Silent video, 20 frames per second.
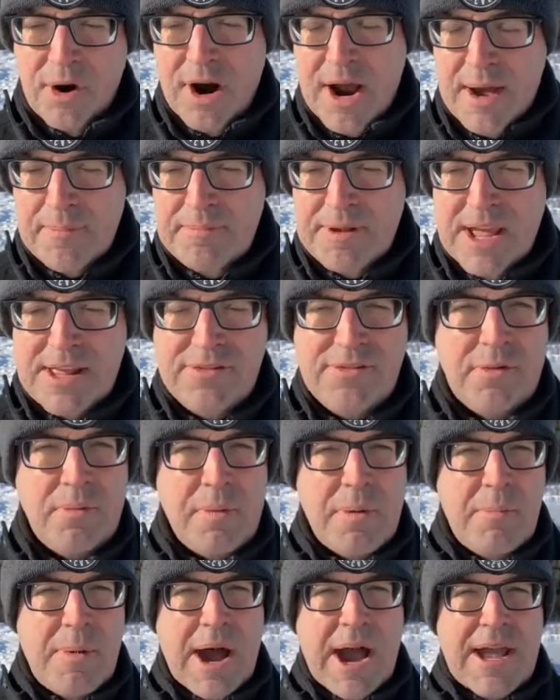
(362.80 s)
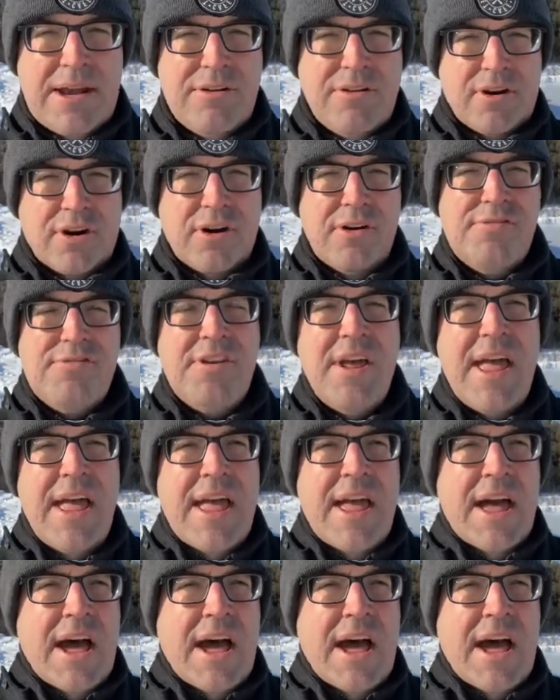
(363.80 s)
more updates and reminders.